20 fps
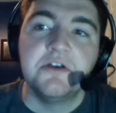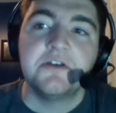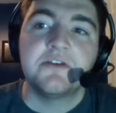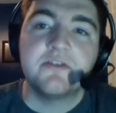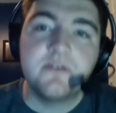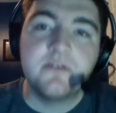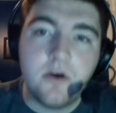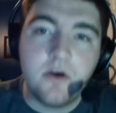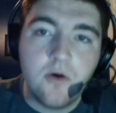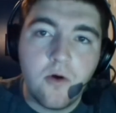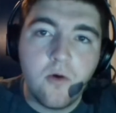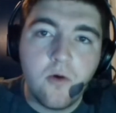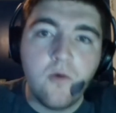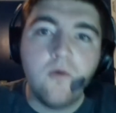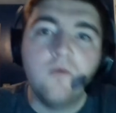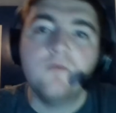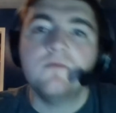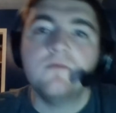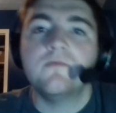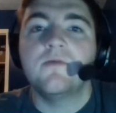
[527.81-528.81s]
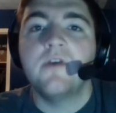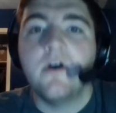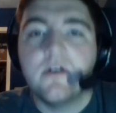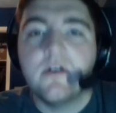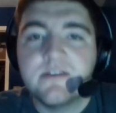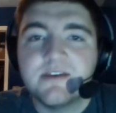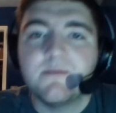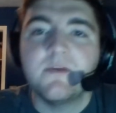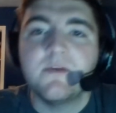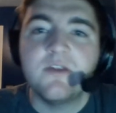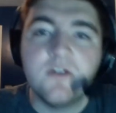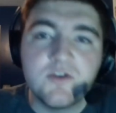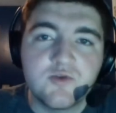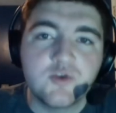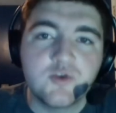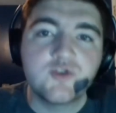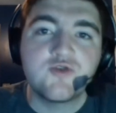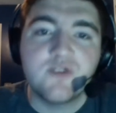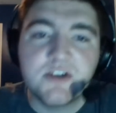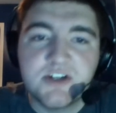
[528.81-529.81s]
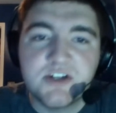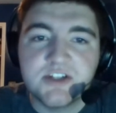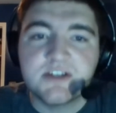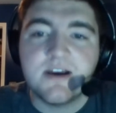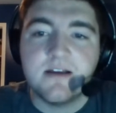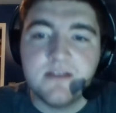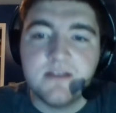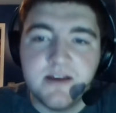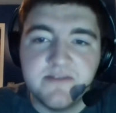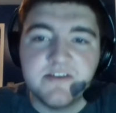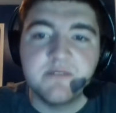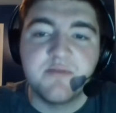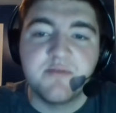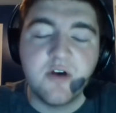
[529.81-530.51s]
So some of those restrictions got lifted.